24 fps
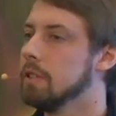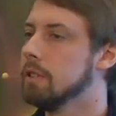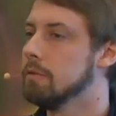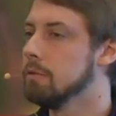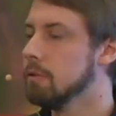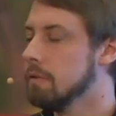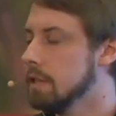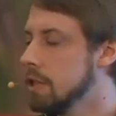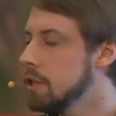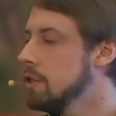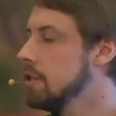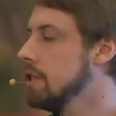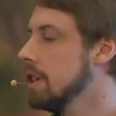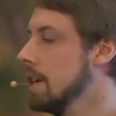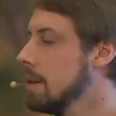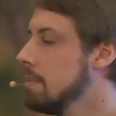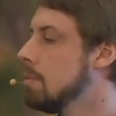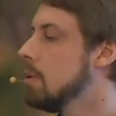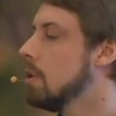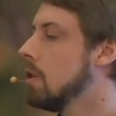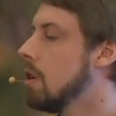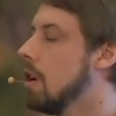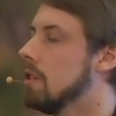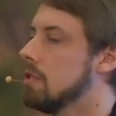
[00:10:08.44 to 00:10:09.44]
reduce the
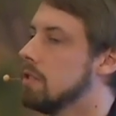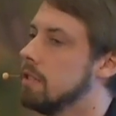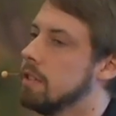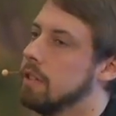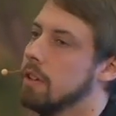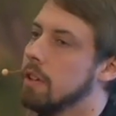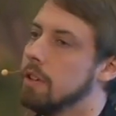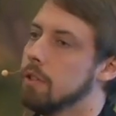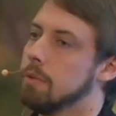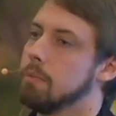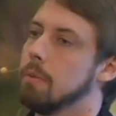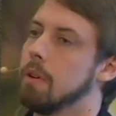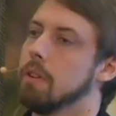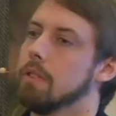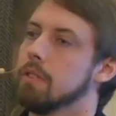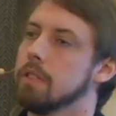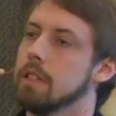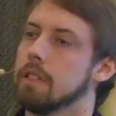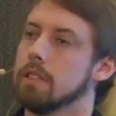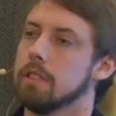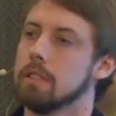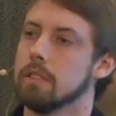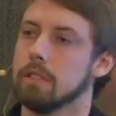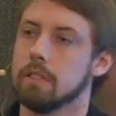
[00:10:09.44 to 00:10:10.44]
input costs in those
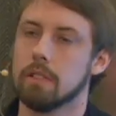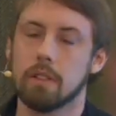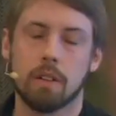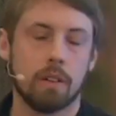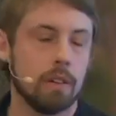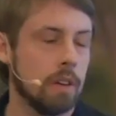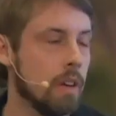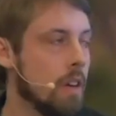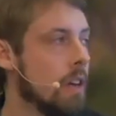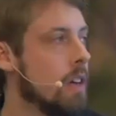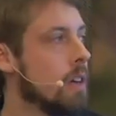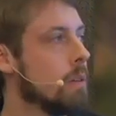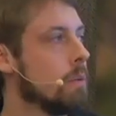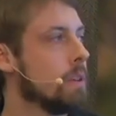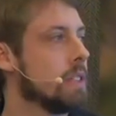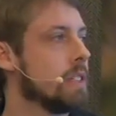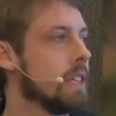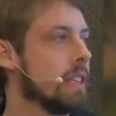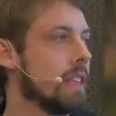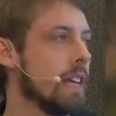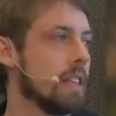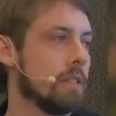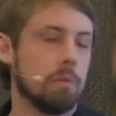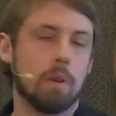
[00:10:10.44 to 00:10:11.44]
processes. So we
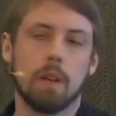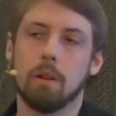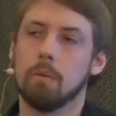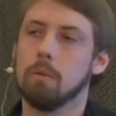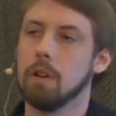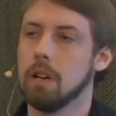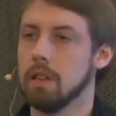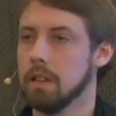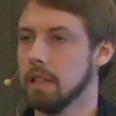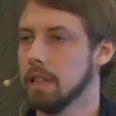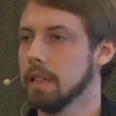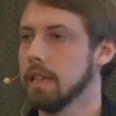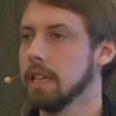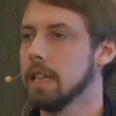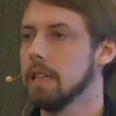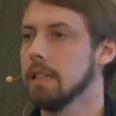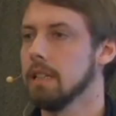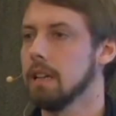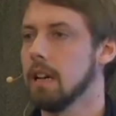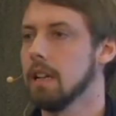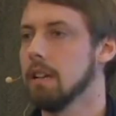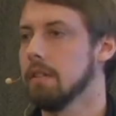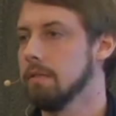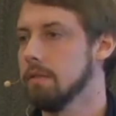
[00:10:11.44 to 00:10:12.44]
see that's where one of the key
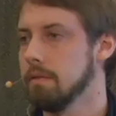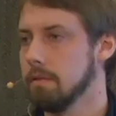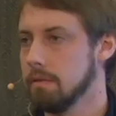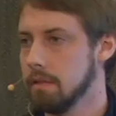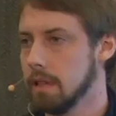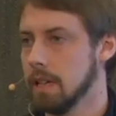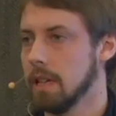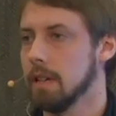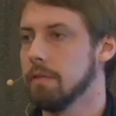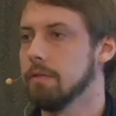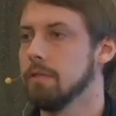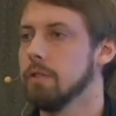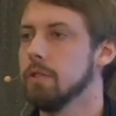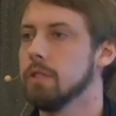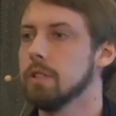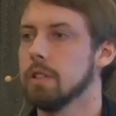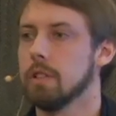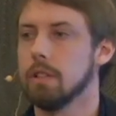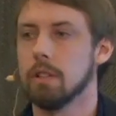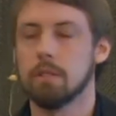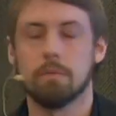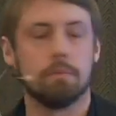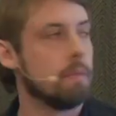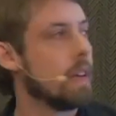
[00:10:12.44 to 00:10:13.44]
kind of
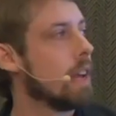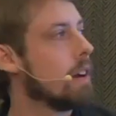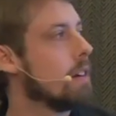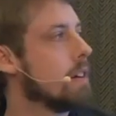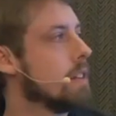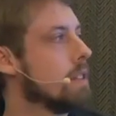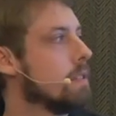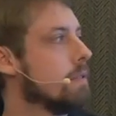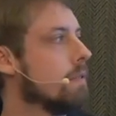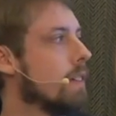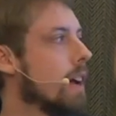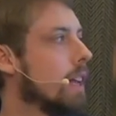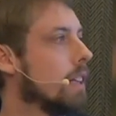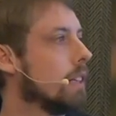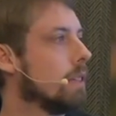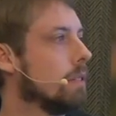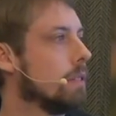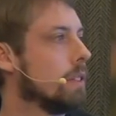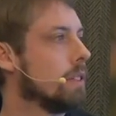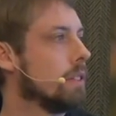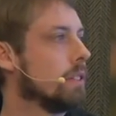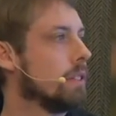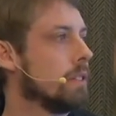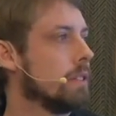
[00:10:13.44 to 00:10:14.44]
future areas of value
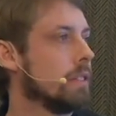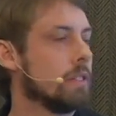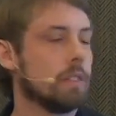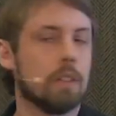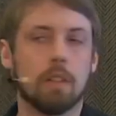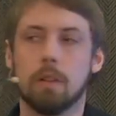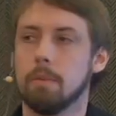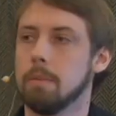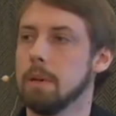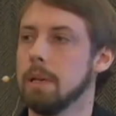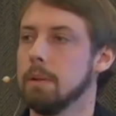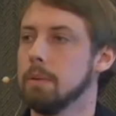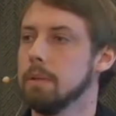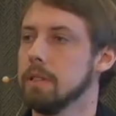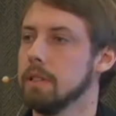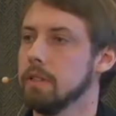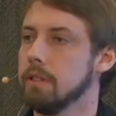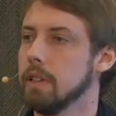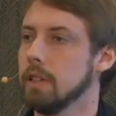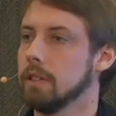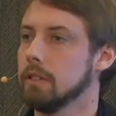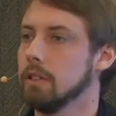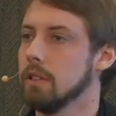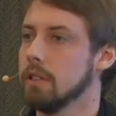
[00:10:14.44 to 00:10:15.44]
is going to be with this
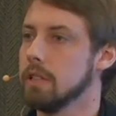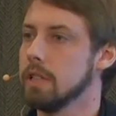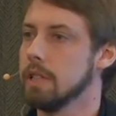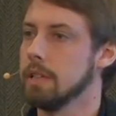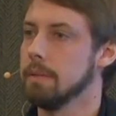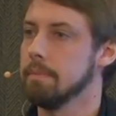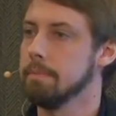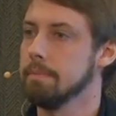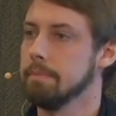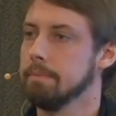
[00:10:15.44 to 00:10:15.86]
technology.